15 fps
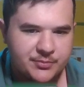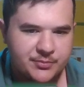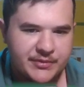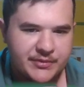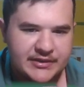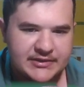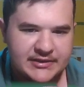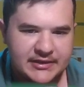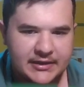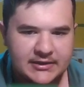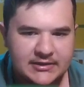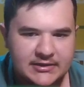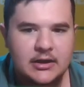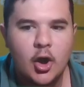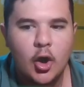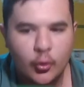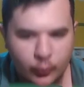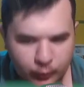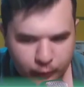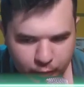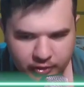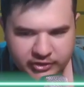b6,
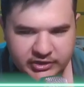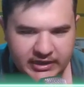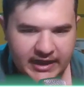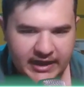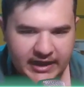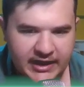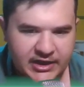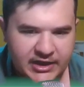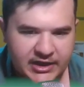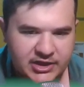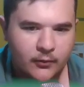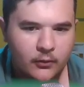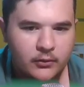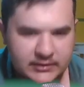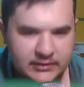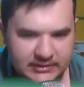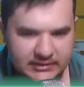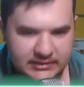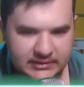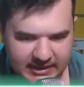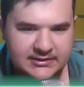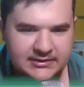rook to h4,
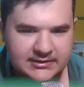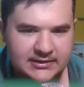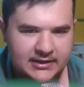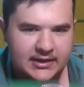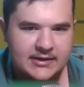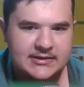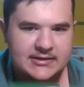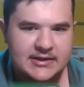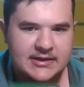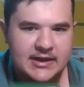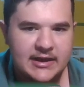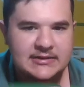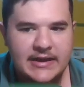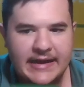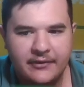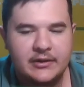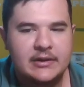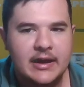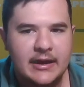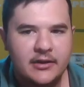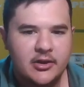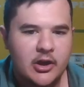takes, king takes, and now the
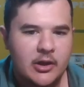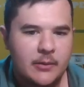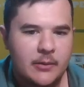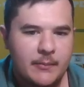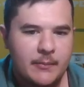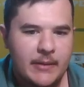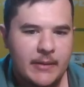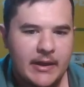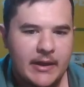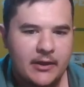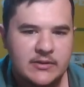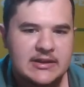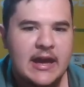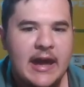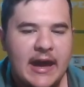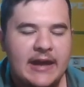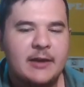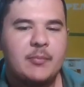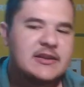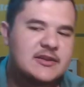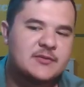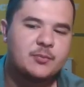knight going backwards. And he
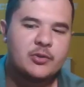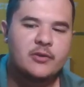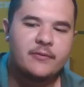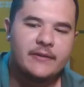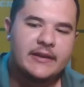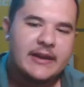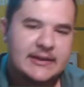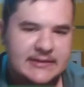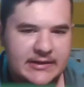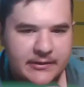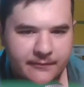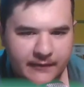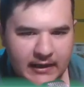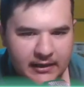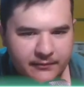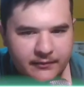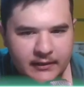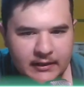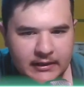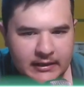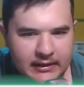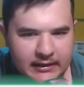plays this beautifully, he gets e5.
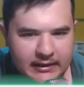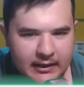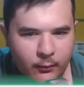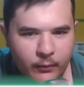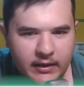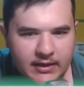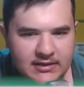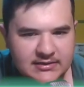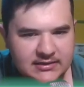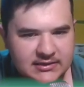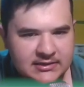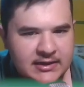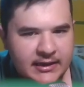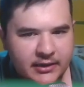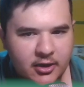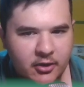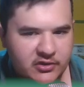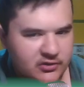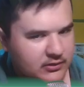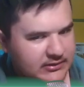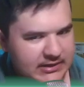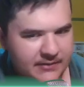Now where does this knight go? It's
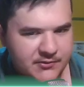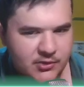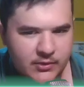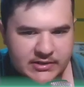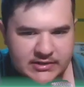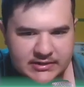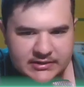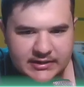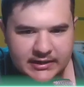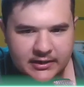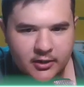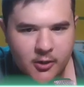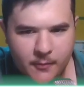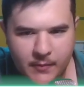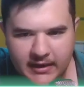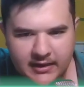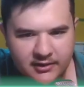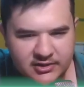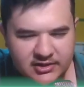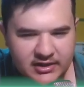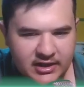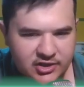got tough choices. It can go back out
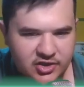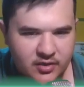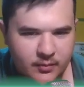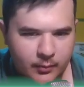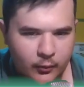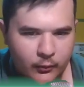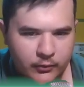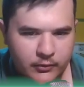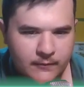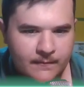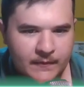to the edge of the board.